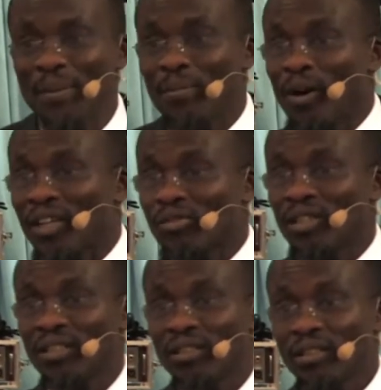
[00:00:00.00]
people as
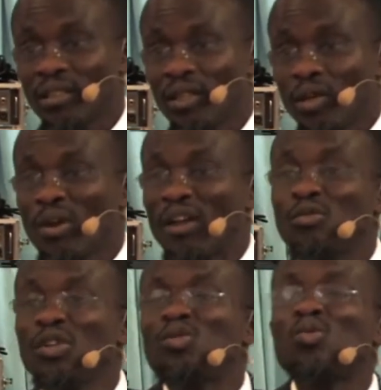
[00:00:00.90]
well. You are
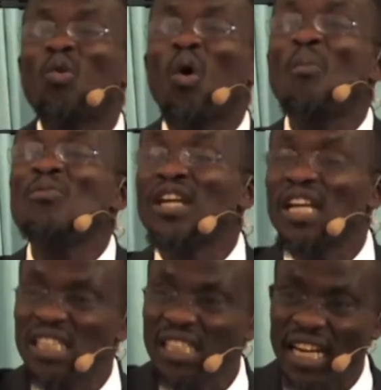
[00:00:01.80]
doing two
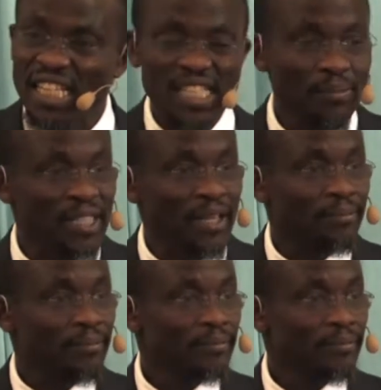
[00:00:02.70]
communication at the same time.